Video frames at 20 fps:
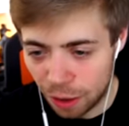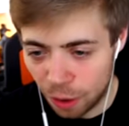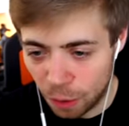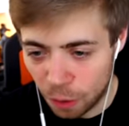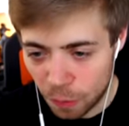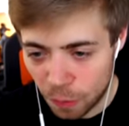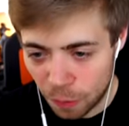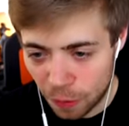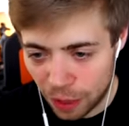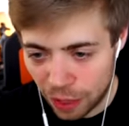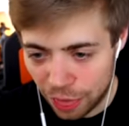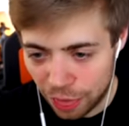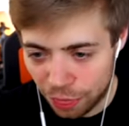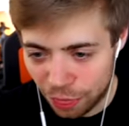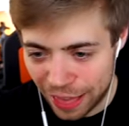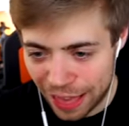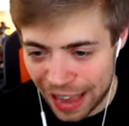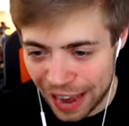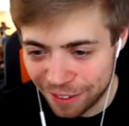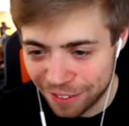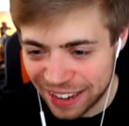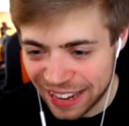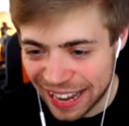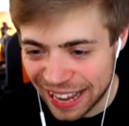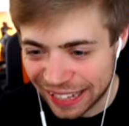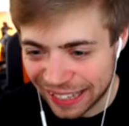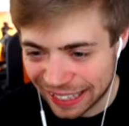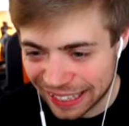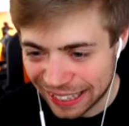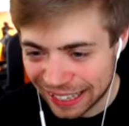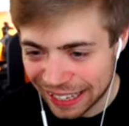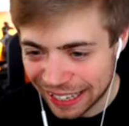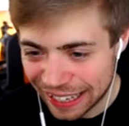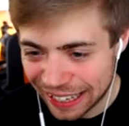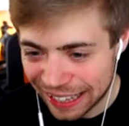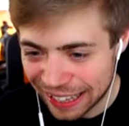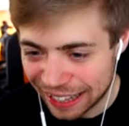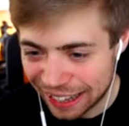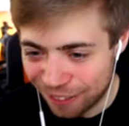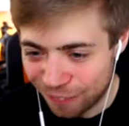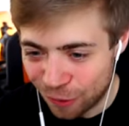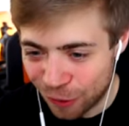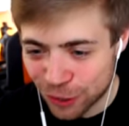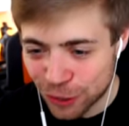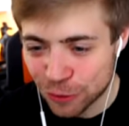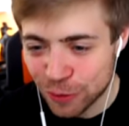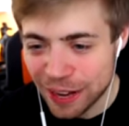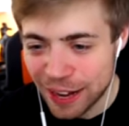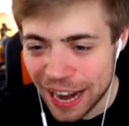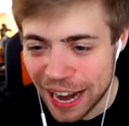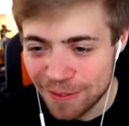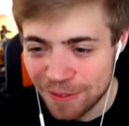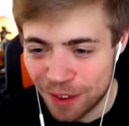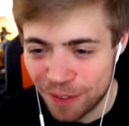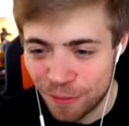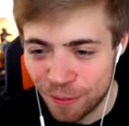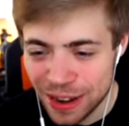Oh, there he is. What should we name him?